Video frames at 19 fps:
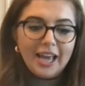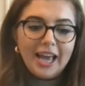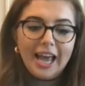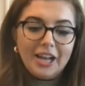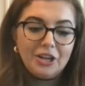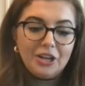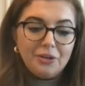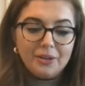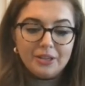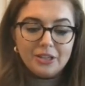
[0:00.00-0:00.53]

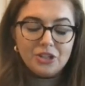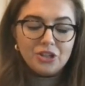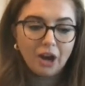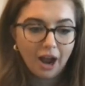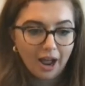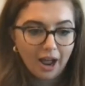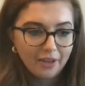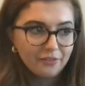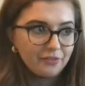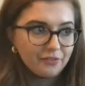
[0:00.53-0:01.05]
And you can
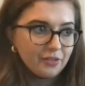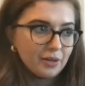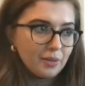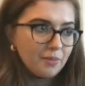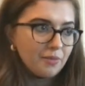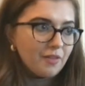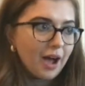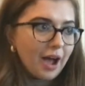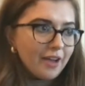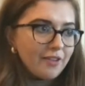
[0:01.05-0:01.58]
drive from
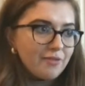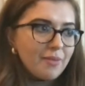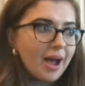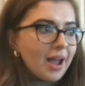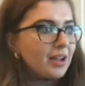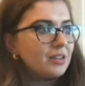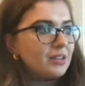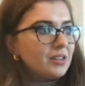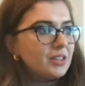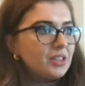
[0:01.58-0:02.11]
5
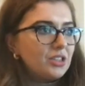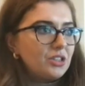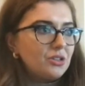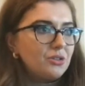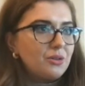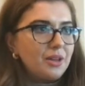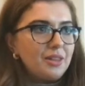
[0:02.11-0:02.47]
miles to,